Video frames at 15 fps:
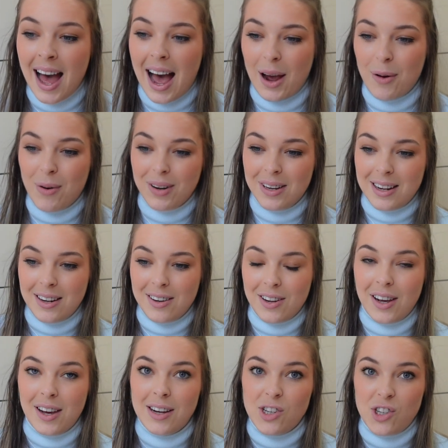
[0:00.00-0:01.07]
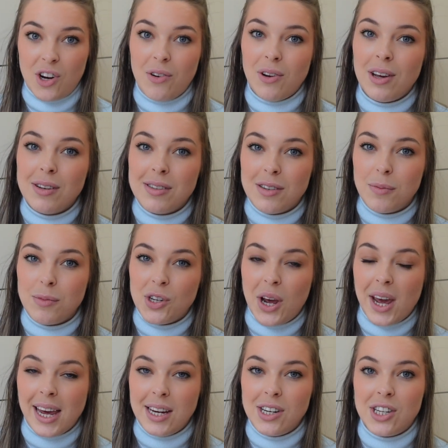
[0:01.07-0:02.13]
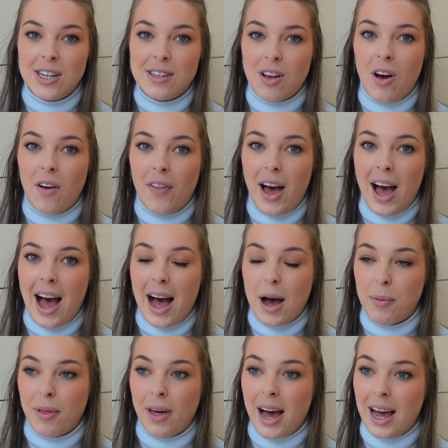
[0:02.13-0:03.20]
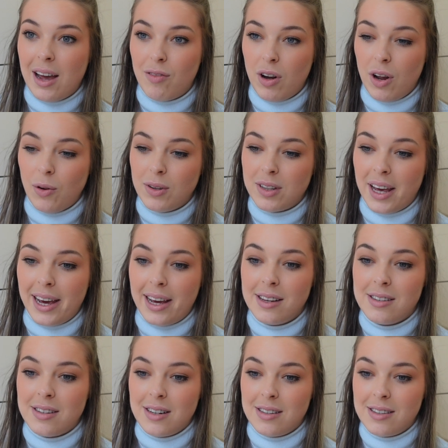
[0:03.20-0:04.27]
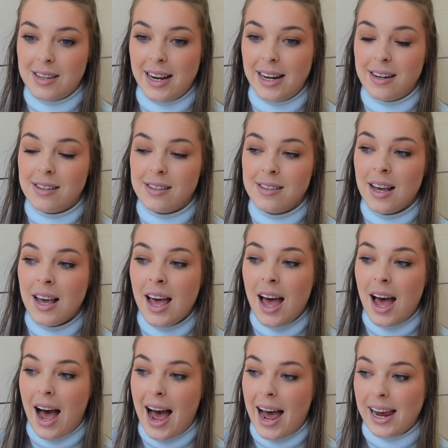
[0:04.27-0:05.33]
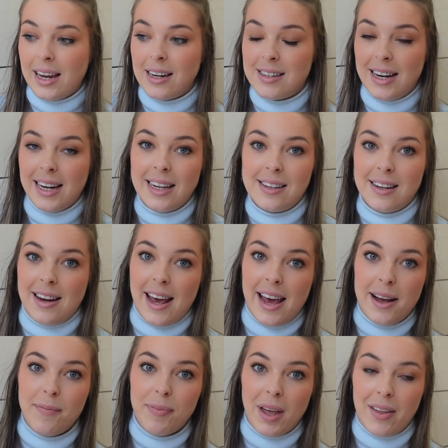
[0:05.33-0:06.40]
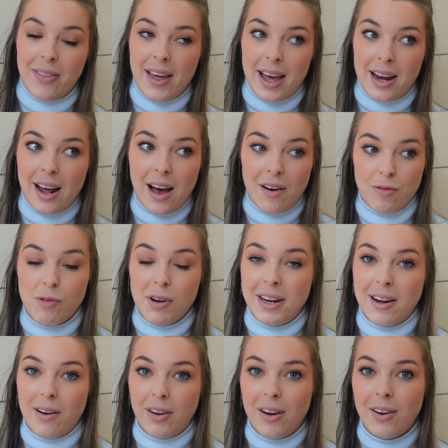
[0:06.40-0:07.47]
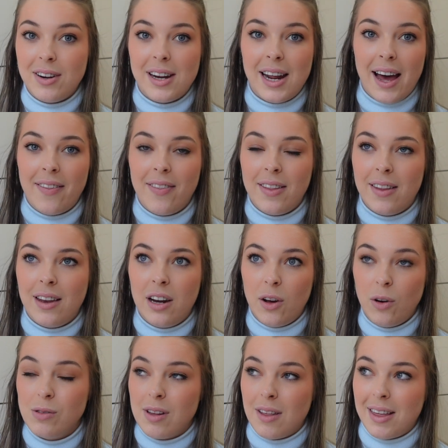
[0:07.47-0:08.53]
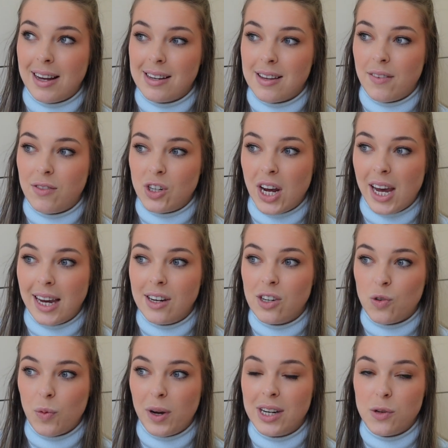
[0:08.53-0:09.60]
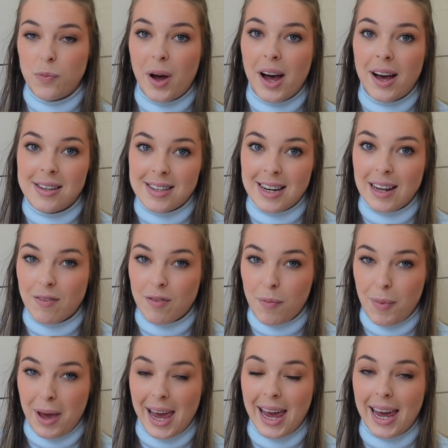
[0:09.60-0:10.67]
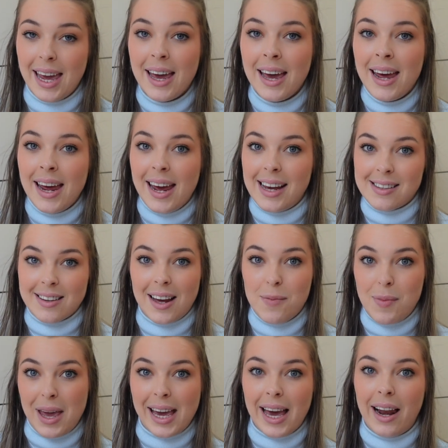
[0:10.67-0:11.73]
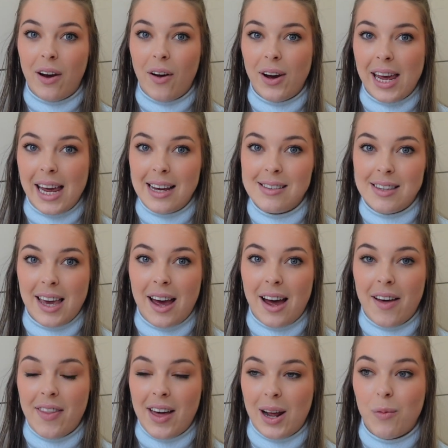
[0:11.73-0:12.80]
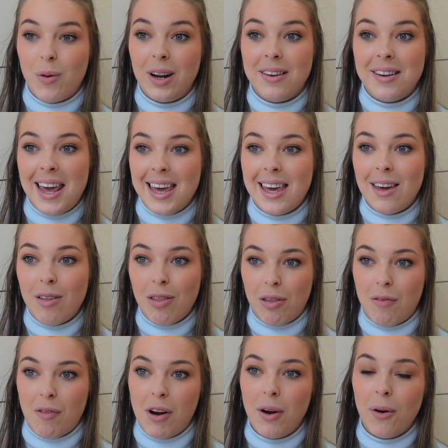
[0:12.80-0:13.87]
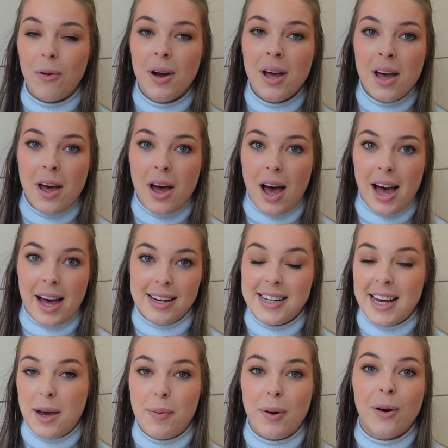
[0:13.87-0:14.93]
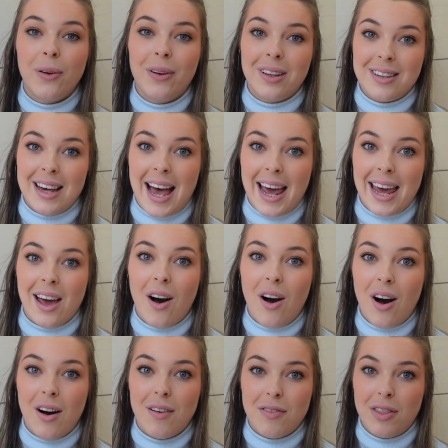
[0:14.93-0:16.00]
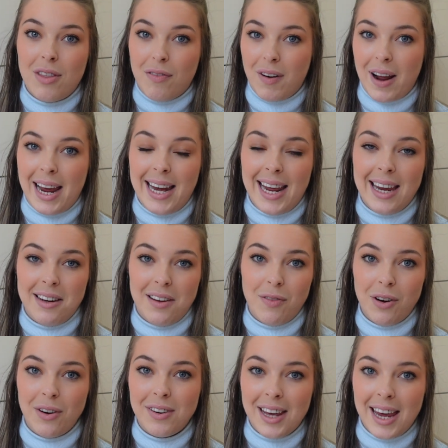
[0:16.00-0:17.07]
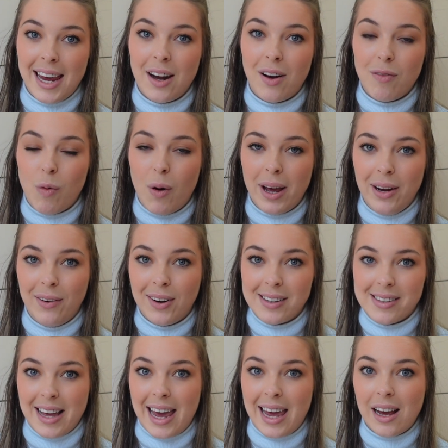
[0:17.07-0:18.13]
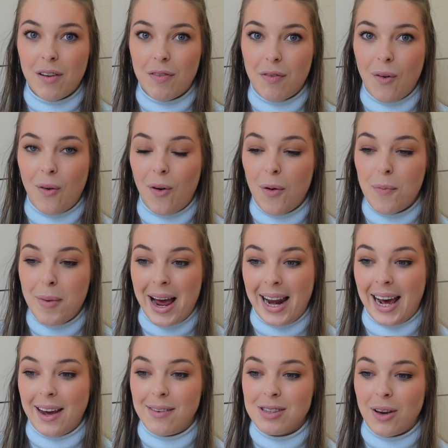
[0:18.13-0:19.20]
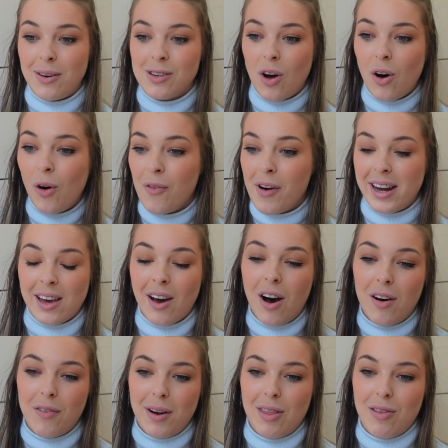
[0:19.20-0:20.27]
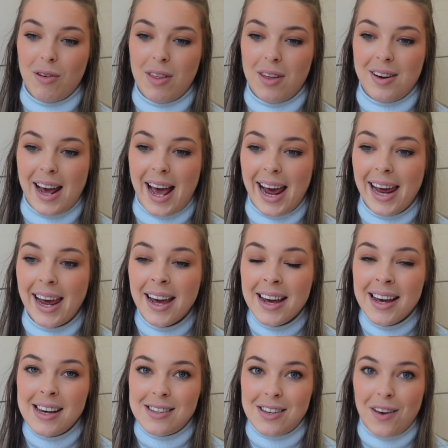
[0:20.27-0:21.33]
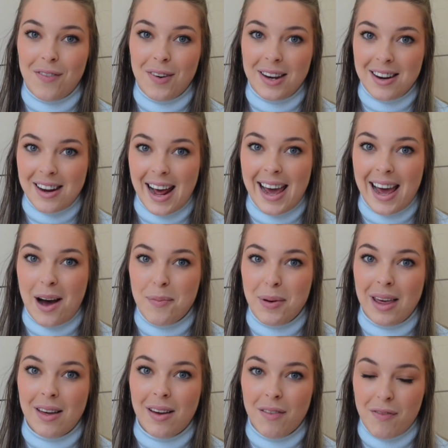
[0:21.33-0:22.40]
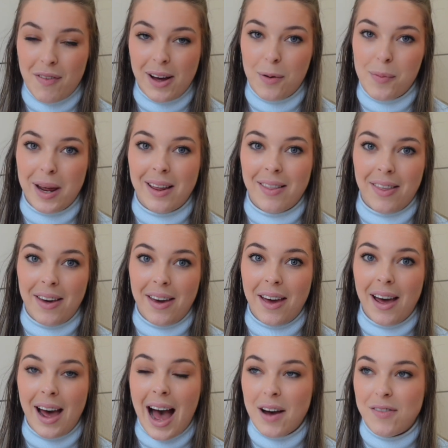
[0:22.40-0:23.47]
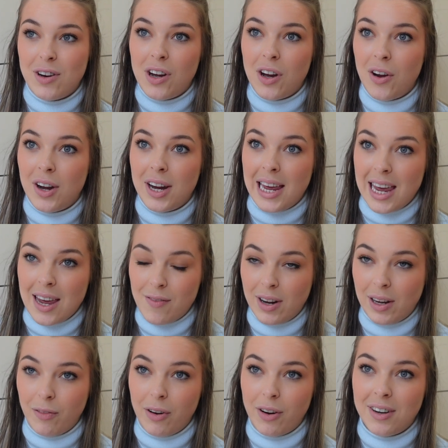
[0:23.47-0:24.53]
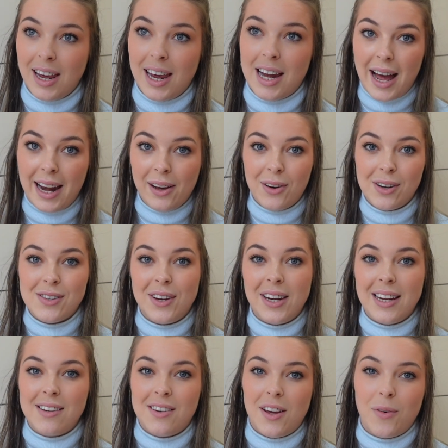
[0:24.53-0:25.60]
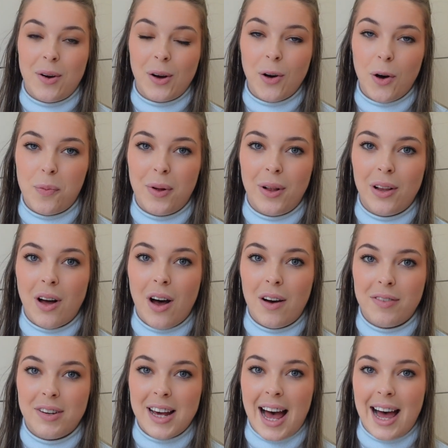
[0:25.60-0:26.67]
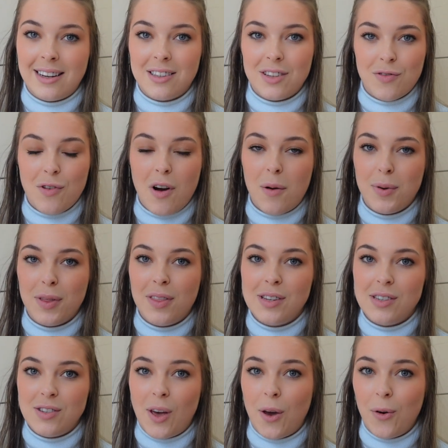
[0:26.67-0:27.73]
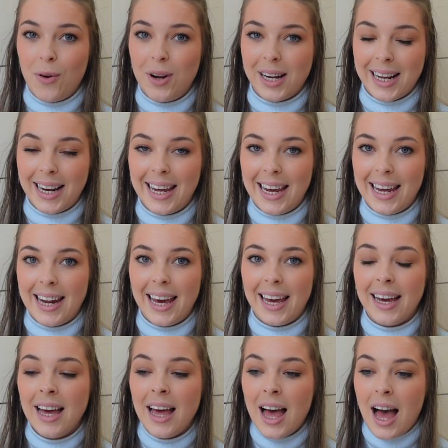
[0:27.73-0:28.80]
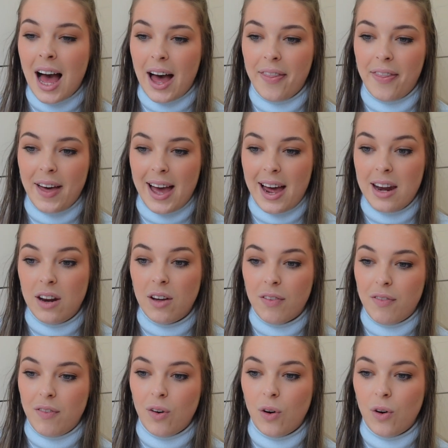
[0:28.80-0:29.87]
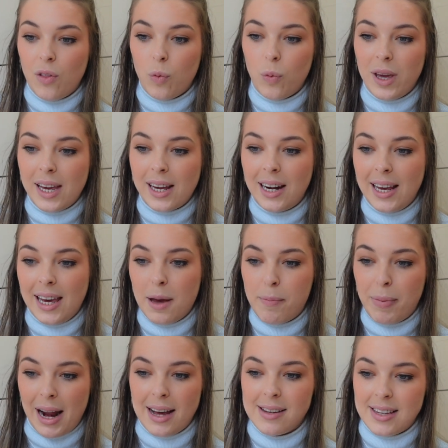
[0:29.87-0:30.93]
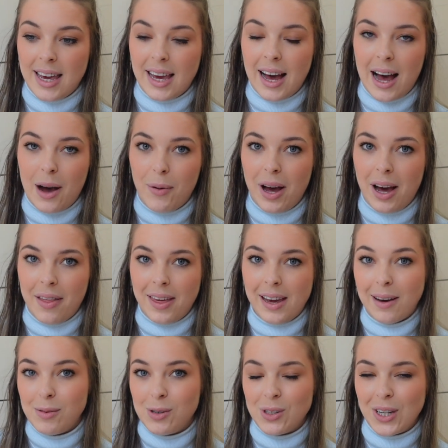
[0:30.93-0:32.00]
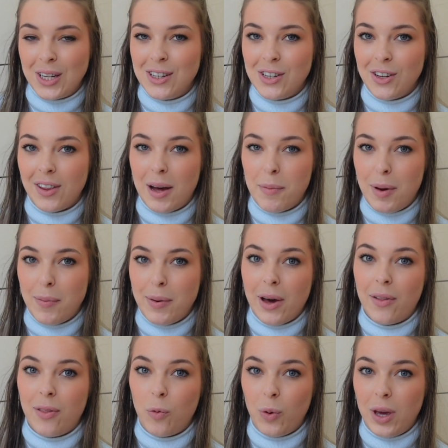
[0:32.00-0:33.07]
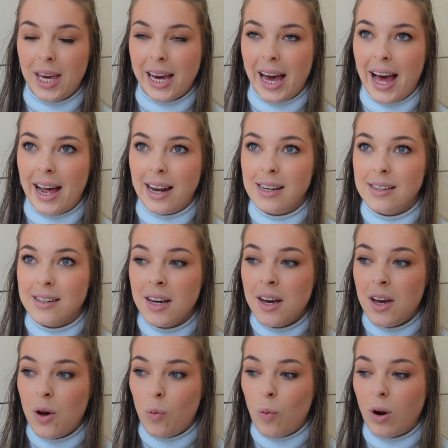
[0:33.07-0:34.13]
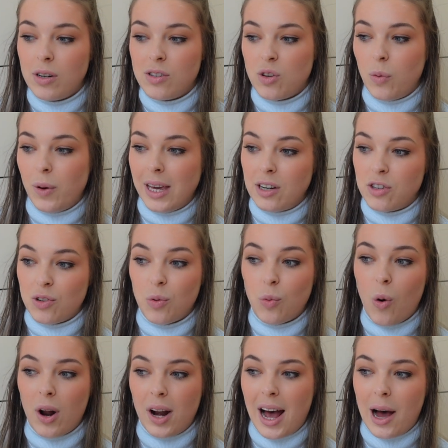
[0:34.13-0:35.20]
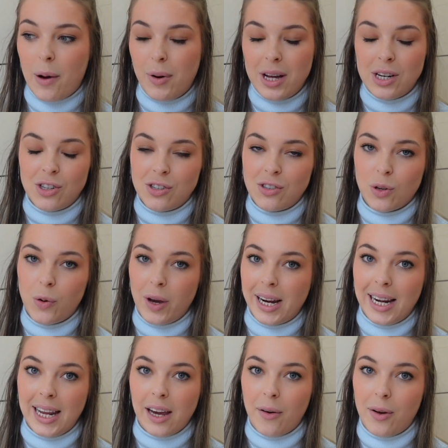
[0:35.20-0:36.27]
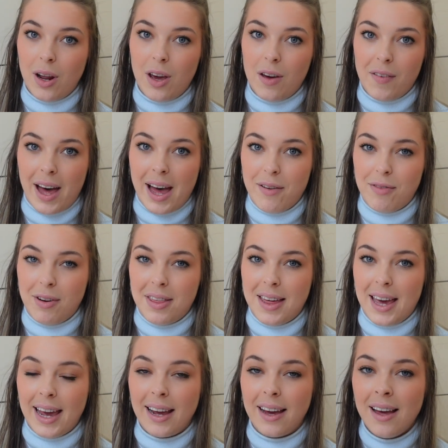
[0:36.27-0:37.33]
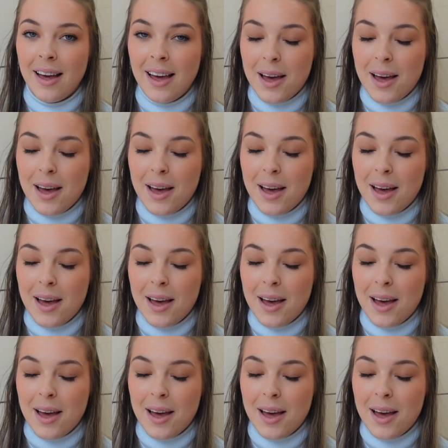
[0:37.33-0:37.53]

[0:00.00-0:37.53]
I wanted to show you some changes on the app that I've noticed since I deleted it and then have re-downloaded it, and loads of things have changed, which personally for me is going to make it a lot easier. And then I want to take you through a typical day of the Flylady routine of what it looks like for my life. So it's already halfway through the day, so for today I'll be filming the afternoon evening routine, and I also need to do a couple of tasks from the zone cleaning, and then for the weekly blessing hour, I think I'm just going to do that maybe at the weekend, once a week, just 1 hour, just quickly going over everything.